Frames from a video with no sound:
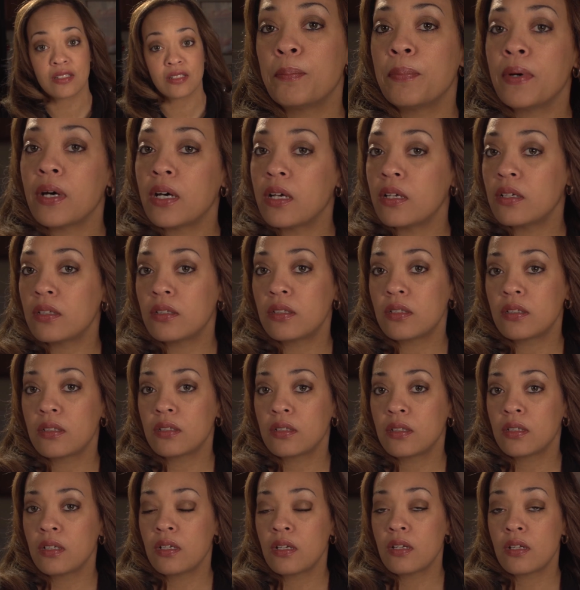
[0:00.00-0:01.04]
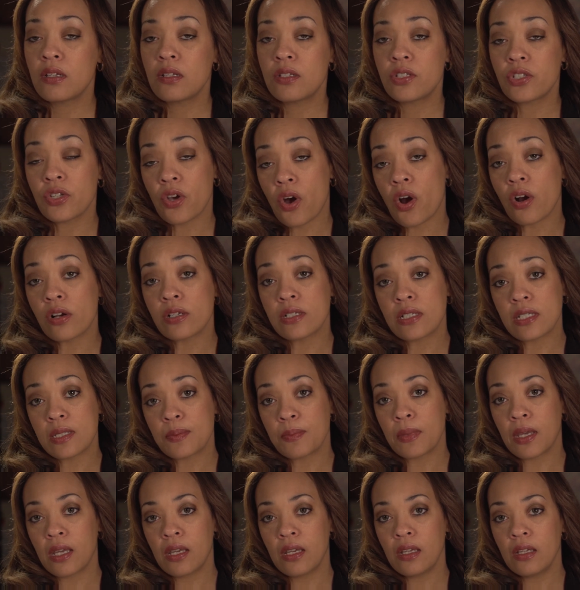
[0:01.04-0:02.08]
But to our
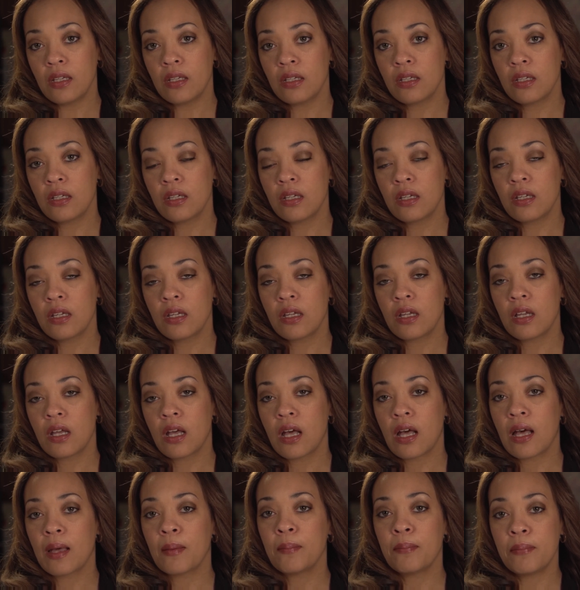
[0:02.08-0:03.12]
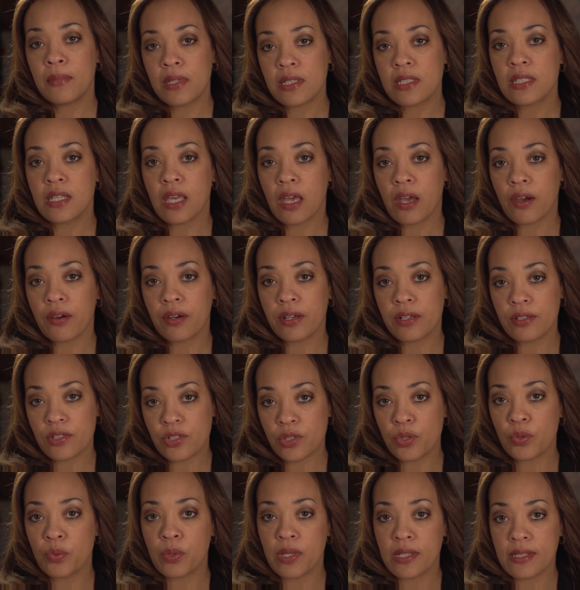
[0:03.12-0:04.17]
dismay, I miscarried
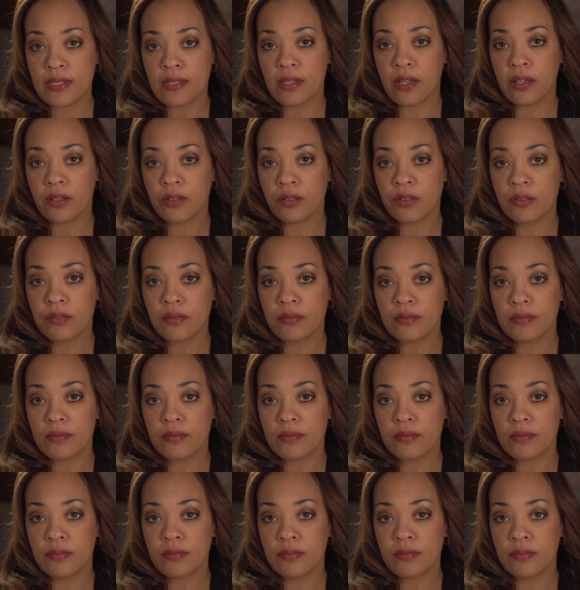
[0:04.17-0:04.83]
2 weeks later.